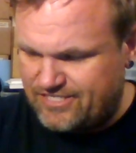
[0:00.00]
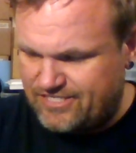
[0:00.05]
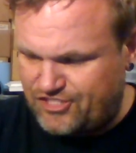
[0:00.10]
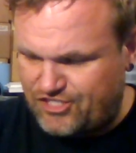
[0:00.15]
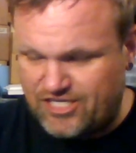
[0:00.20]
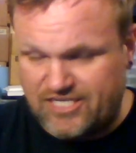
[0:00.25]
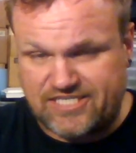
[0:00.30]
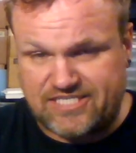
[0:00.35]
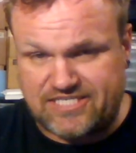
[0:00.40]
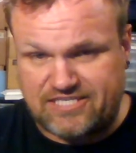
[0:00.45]

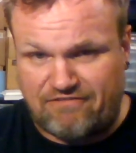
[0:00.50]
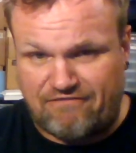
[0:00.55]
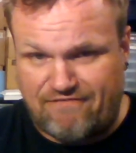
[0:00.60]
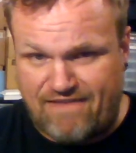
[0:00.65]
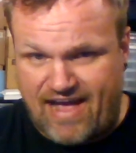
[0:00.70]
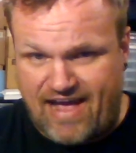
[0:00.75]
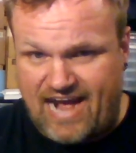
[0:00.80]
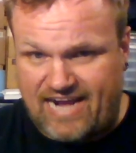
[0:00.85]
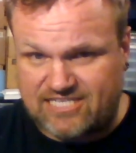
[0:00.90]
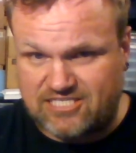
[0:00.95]
just the
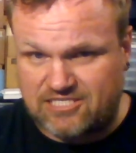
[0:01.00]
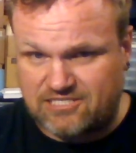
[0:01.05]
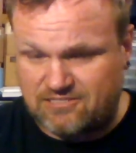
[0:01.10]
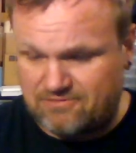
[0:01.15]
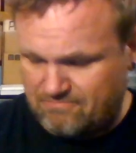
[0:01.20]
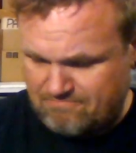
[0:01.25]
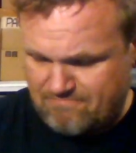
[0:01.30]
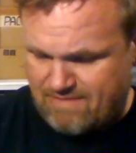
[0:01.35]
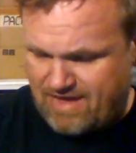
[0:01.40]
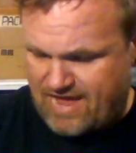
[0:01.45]
facts,
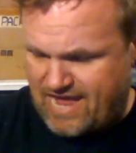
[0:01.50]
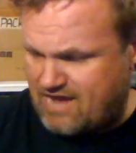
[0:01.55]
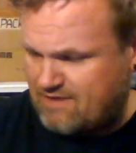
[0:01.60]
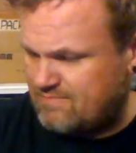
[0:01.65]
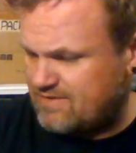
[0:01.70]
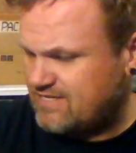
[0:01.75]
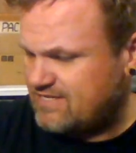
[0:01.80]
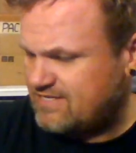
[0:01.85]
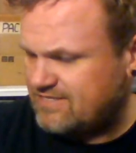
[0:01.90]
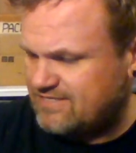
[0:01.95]

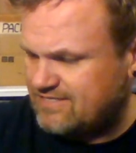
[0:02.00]
ma'am.